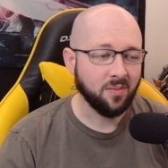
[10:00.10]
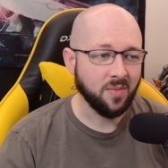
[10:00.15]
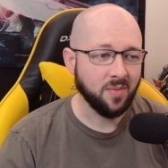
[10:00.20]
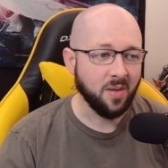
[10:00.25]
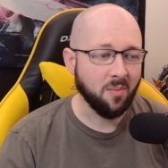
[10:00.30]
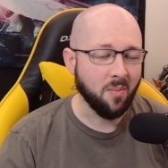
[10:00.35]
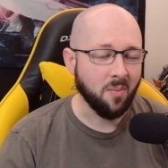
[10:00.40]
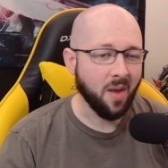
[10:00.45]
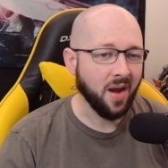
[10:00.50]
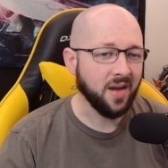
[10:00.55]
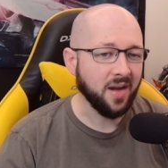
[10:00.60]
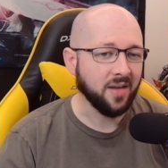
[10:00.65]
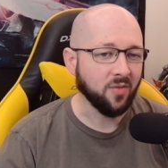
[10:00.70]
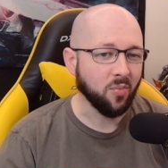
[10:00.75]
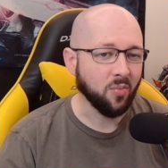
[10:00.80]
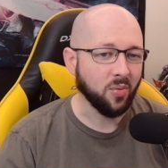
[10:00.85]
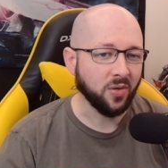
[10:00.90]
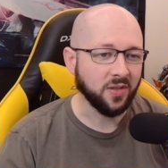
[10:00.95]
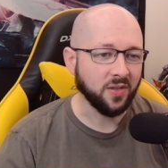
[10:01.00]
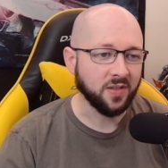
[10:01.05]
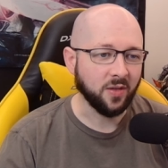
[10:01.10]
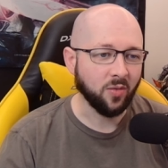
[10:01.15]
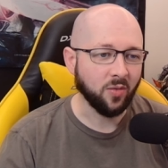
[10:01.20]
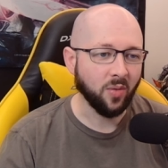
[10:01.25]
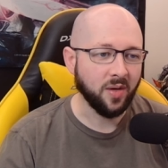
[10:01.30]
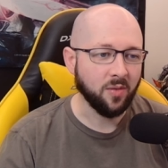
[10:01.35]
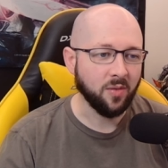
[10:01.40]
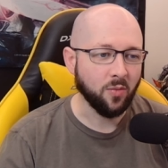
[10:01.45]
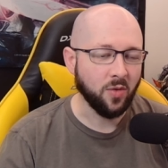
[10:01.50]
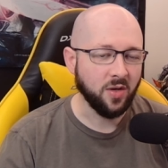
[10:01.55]
might even put us a
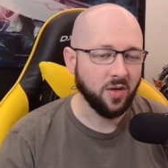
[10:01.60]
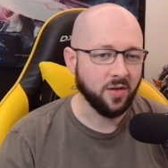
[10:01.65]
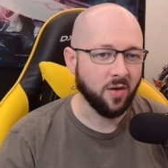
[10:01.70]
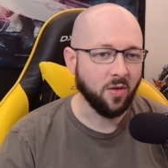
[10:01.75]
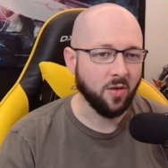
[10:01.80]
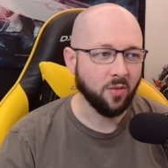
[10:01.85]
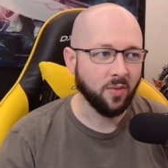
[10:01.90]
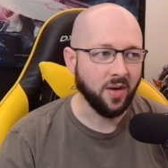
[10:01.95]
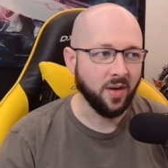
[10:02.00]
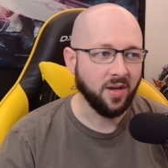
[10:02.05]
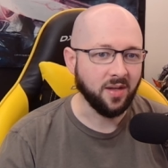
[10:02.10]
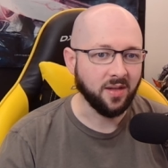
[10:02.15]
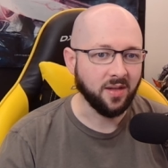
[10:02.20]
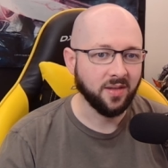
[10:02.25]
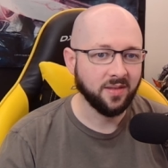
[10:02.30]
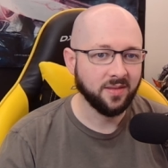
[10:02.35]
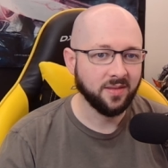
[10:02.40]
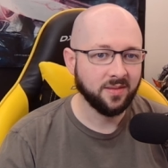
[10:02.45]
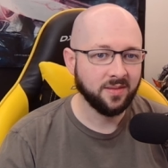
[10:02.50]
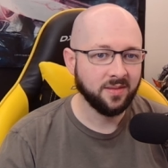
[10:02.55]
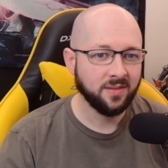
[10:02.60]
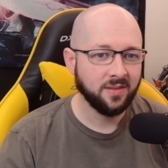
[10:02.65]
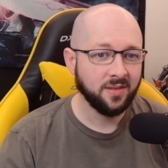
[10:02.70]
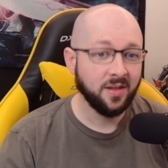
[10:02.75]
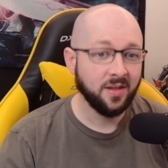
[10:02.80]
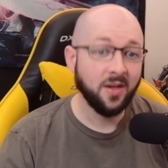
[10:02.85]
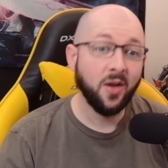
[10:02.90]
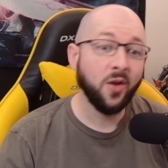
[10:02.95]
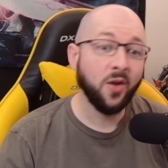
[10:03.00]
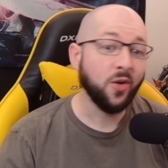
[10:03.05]
grade one already.
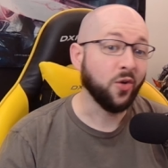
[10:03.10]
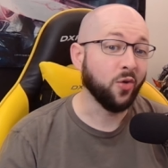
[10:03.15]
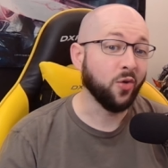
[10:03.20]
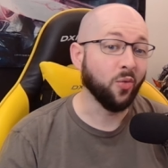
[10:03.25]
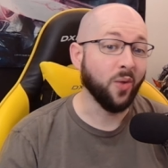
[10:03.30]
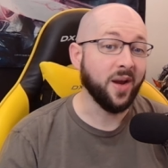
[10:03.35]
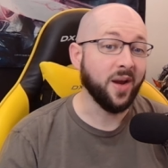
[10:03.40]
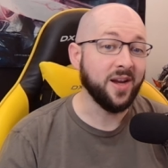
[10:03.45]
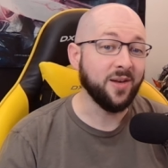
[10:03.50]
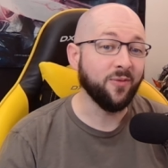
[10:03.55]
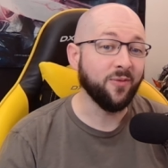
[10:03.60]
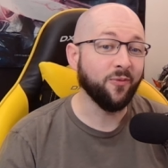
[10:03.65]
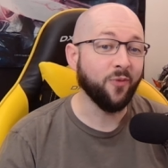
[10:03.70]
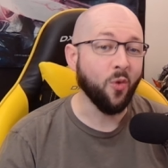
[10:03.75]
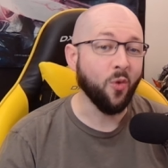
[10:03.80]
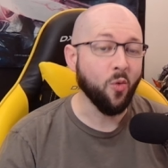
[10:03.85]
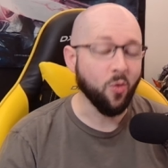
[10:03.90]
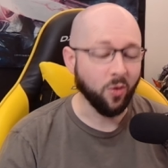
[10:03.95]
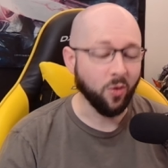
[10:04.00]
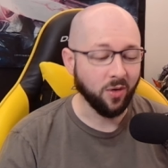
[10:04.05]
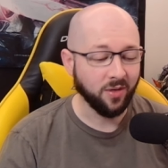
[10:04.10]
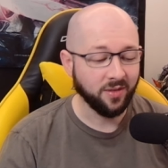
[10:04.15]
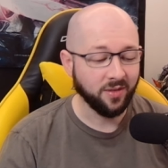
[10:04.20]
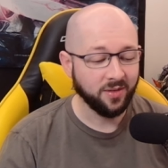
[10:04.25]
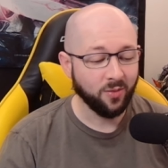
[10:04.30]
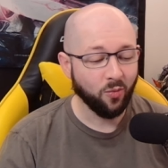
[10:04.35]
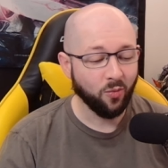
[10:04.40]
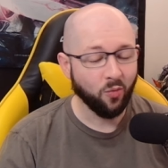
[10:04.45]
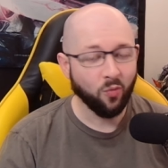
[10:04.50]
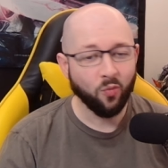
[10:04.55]
Grade four.
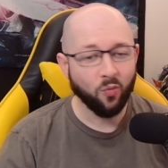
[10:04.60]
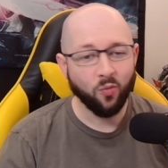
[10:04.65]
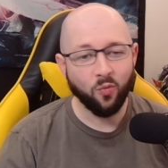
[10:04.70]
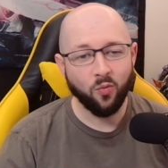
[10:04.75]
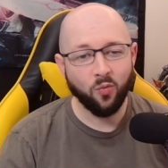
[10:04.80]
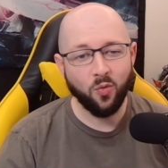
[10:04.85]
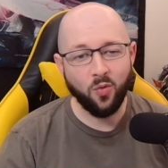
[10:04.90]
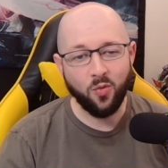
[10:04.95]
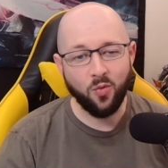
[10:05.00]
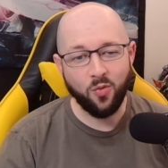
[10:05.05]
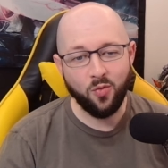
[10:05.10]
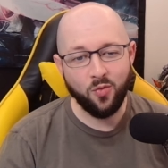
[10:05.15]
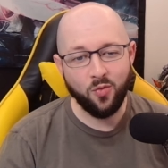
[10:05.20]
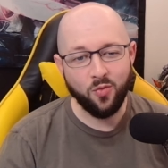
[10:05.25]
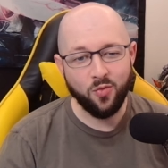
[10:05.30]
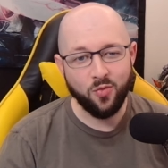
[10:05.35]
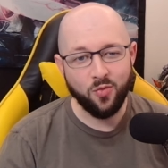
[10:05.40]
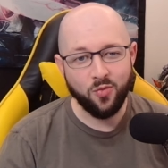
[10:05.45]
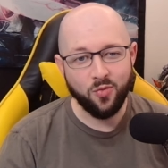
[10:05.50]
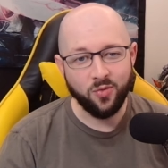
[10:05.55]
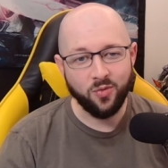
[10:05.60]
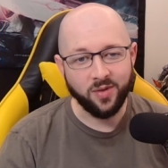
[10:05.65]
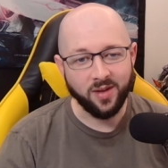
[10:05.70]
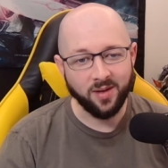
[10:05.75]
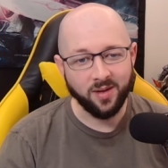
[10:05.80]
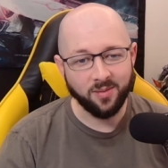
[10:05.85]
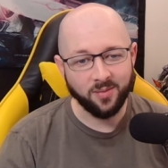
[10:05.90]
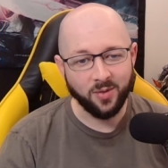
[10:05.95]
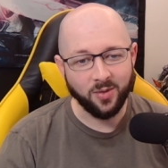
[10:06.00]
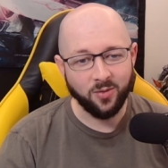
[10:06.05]
Woo!
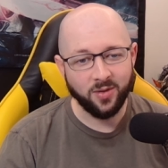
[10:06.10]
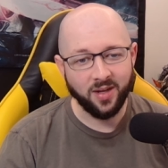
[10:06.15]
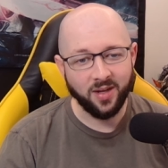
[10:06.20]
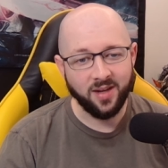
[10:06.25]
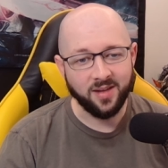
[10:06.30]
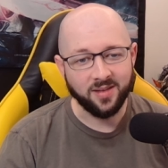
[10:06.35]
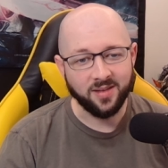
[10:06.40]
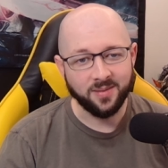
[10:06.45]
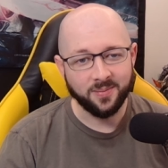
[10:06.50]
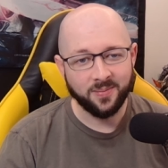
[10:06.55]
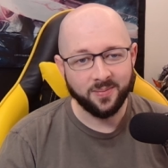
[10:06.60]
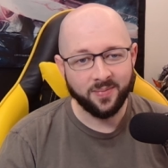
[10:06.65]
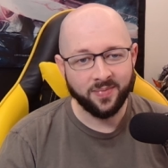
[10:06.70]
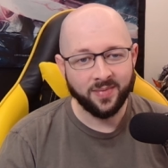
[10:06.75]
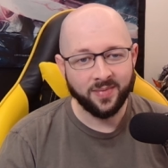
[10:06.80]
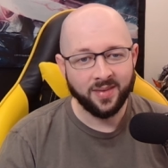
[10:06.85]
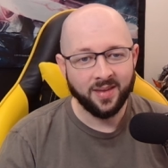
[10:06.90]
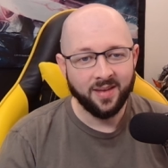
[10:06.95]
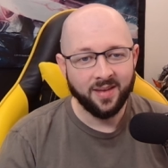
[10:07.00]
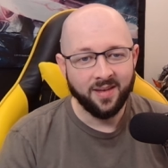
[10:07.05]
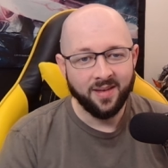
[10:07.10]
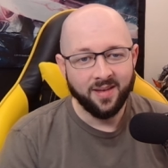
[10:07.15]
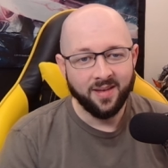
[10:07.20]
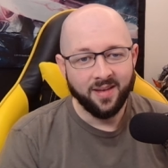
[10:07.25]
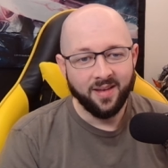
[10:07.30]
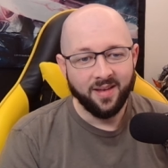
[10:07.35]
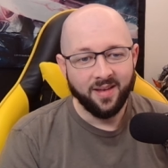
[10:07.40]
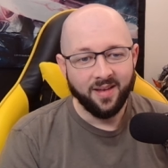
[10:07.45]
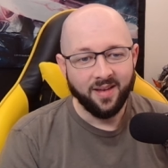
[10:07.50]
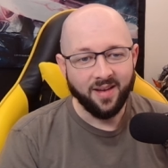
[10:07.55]
Yep, okay.
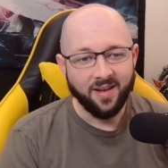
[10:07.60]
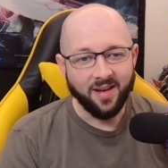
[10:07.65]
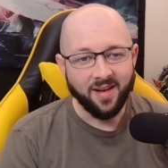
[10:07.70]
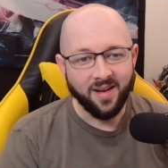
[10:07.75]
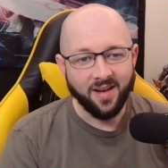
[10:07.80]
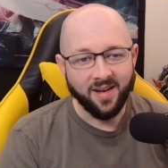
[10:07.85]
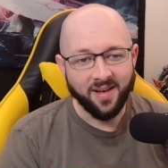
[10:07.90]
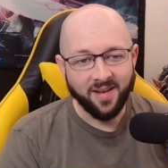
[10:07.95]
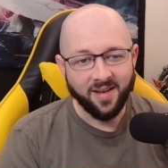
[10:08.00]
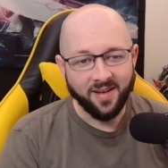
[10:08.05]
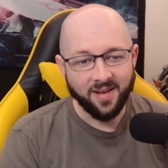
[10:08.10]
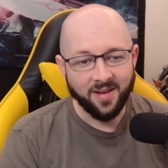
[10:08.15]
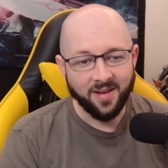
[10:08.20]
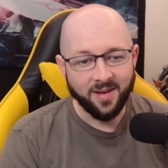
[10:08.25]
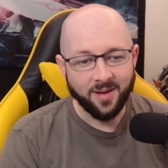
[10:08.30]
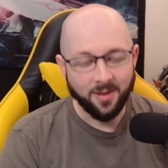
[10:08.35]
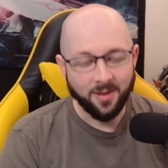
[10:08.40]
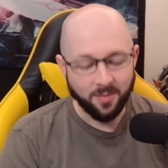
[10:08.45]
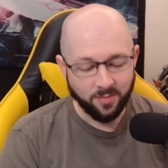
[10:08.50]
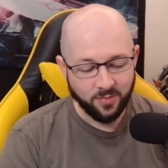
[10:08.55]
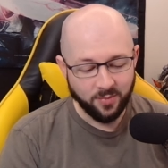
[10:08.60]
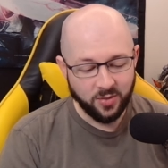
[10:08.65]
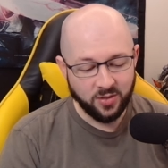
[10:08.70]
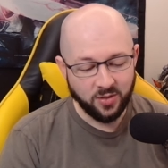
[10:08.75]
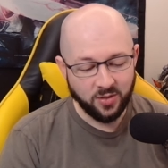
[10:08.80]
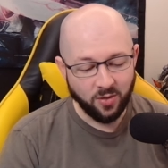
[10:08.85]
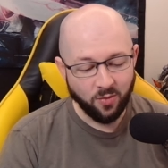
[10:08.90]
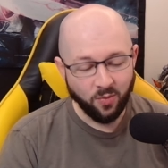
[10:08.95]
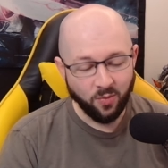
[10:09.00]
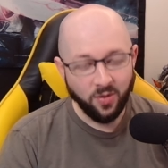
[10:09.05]
Um,
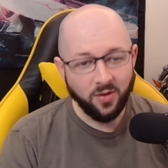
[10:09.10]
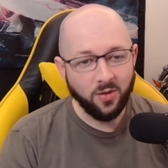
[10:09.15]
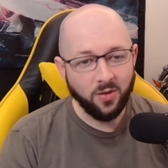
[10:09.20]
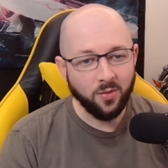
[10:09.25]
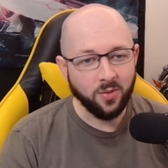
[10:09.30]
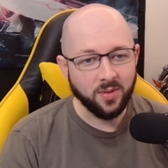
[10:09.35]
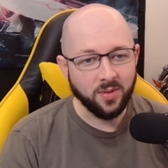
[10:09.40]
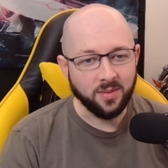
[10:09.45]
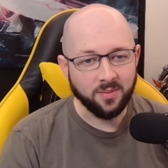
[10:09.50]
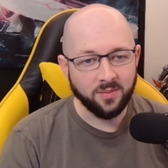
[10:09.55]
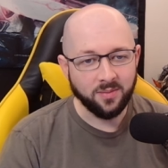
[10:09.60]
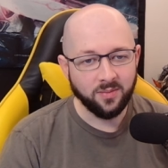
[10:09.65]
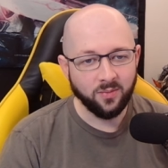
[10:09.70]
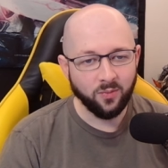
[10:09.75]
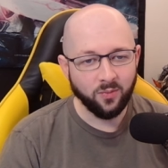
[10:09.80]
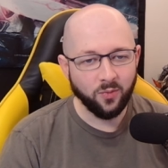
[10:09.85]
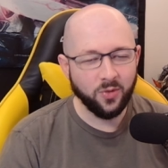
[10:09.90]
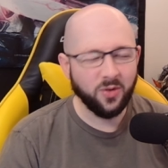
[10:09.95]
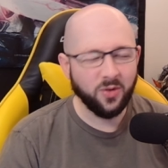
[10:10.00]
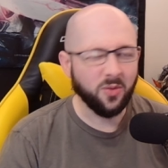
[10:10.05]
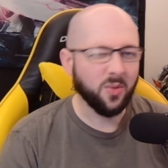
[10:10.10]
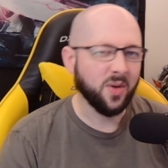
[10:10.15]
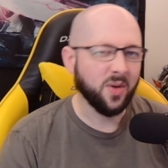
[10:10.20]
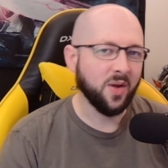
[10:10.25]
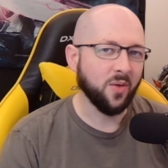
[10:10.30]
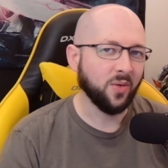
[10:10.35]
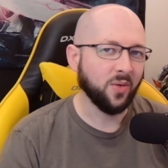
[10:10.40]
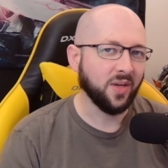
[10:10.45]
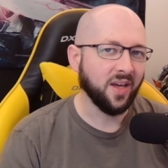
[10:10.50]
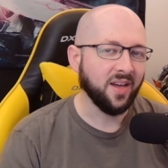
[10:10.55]
so we're doing, we're doing
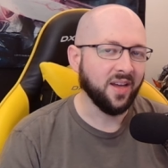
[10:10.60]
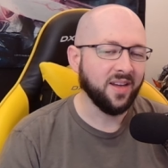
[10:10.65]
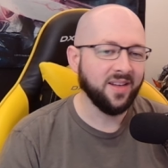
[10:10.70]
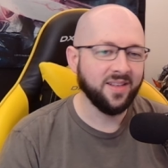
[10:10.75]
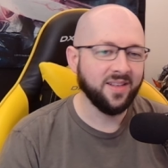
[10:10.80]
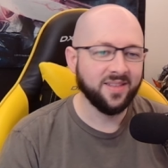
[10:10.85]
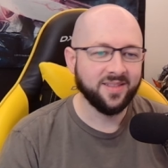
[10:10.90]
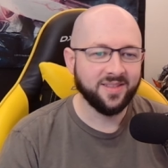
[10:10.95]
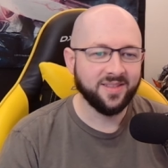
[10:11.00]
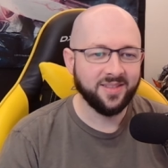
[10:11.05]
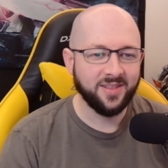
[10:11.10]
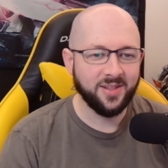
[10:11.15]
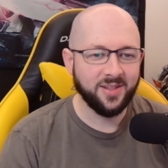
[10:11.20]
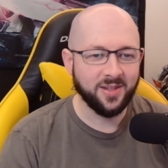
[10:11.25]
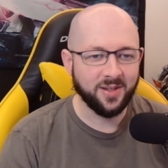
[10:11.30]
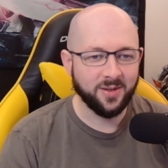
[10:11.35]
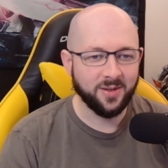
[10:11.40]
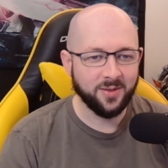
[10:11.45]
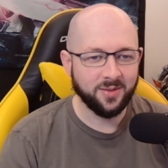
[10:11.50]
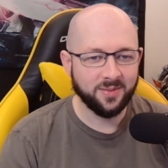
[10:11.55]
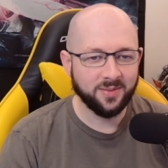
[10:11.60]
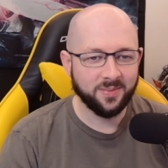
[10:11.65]
okay. You know,